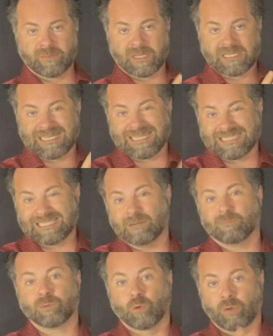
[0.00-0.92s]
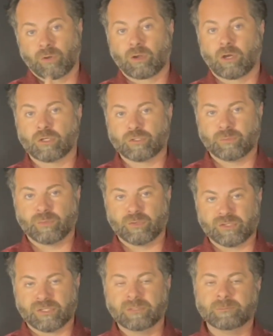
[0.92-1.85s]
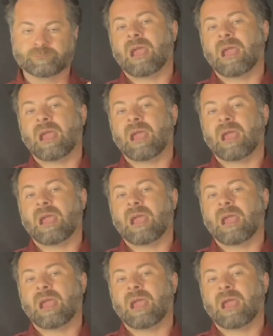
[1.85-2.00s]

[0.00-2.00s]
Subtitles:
because that's the employer contribution.